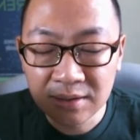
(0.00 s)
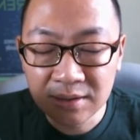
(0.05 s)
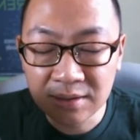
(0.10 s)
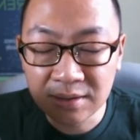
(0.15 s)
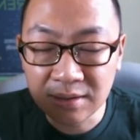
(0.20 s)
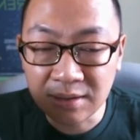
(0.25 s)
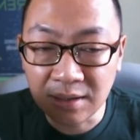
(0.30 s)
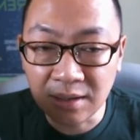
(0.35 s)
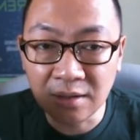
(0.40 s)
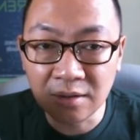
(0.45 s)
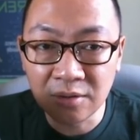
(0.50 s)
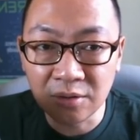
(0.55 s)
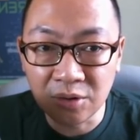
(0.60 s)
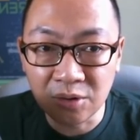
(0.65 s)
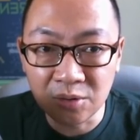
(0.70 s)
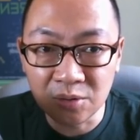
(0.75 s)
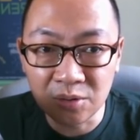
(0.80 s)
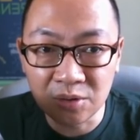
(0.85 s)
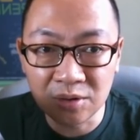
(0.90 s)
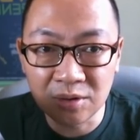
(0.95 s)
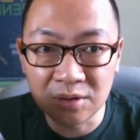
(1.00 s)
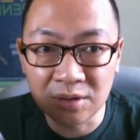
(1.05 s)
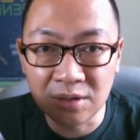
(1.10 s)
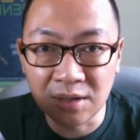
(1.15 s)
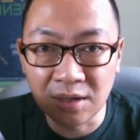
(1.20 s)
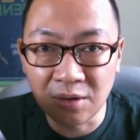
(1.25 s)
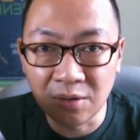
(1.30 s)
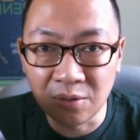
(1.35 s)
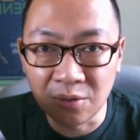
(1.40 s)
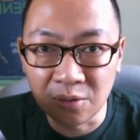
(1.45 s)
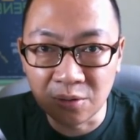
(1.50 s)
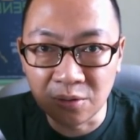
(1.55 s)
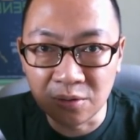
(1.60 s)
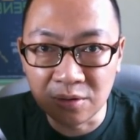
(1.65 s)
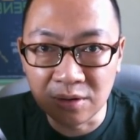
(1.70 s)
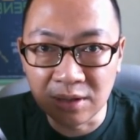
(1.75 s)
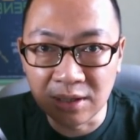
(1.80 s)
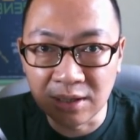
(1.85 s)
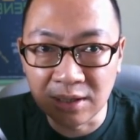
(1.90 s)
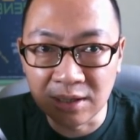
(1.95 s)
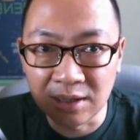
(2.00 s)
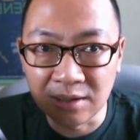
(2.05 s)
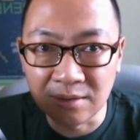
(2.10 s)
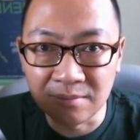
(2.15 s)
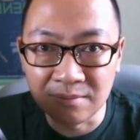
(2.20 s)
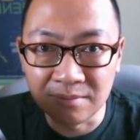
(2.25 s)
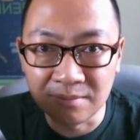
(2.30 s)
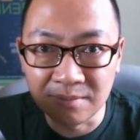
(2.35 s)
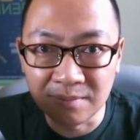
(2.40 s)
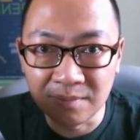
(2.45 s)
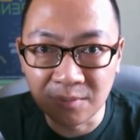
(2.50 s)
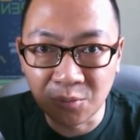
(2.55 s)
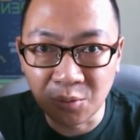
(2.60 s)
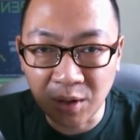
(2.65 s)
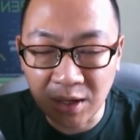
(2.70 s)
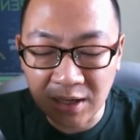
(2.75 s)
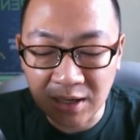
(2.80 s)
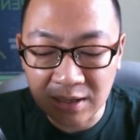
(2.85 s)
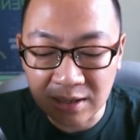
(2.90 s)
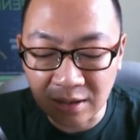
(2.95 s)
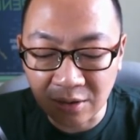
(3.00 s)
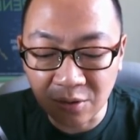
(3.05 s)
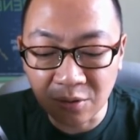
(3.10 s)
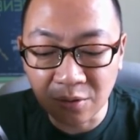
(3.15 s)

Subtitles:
still to use the old way